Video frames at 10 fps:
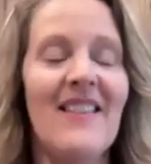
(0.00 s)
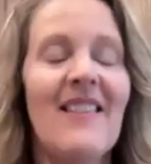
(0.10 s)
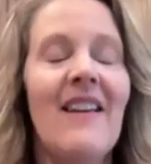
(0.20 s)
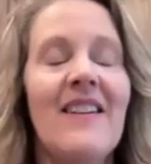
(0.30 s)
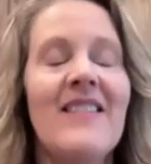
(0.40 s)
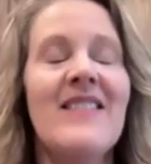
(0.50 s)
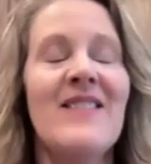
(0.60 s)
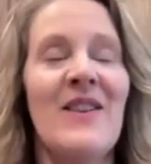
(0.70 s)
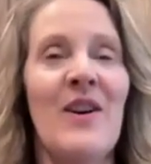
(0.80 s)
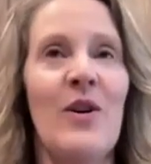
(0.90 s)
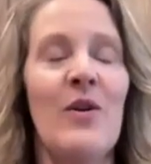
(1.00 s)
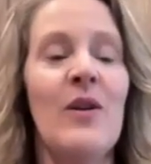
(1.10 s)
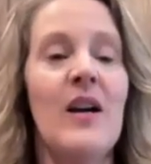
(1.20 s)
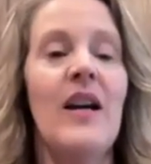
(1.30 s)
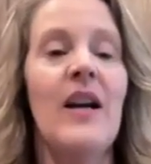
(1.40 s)
Let us know,
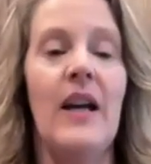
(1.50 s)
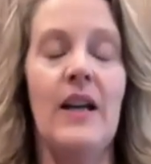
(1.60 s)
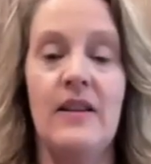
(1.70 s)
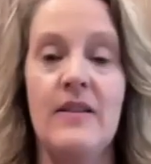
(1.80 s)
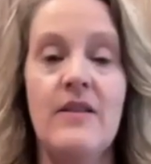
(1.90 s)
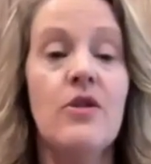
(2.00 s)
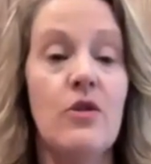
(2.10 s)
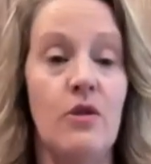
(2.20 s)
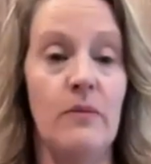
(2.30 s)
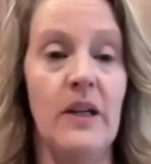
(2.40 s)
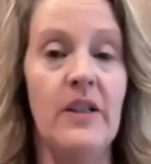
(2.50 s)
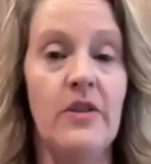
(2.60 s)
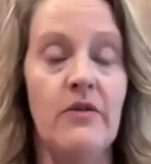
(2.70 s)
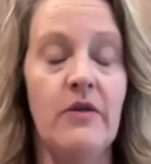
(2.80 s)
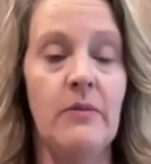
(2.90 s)
hey, this is too
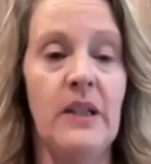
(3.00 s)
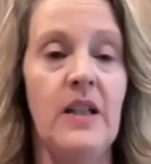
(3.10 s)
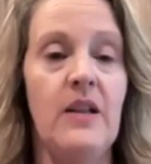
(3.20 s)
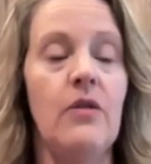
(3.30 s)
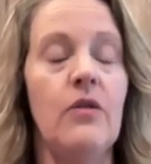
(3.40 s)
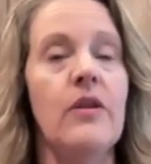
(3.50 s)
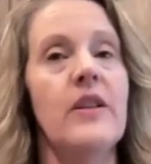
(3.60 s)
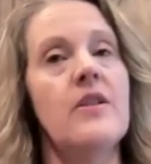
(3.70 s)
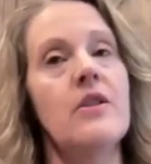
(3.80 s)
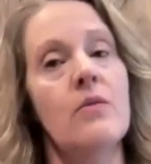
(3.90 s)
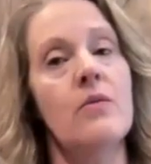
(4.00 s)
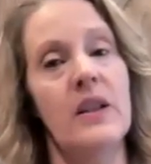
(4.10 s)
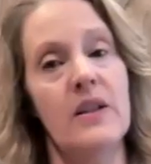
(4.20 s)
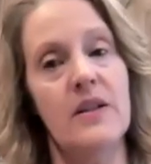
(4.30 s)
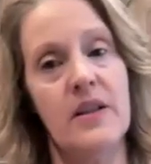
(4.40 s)
much for me, or this is what
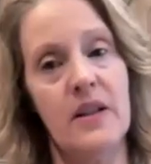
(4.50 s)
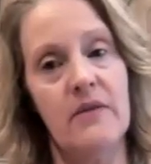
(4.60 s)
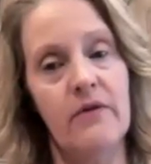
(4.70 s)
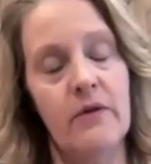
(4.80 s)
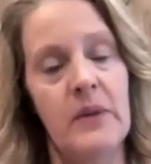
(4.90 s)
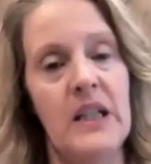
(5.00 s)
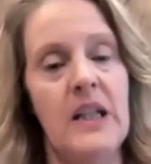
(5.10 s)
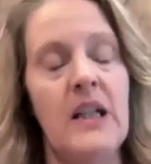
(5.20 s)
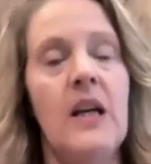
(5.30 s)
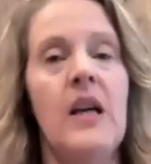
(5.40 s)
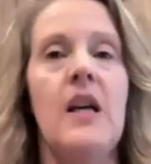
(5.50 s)
this did for me.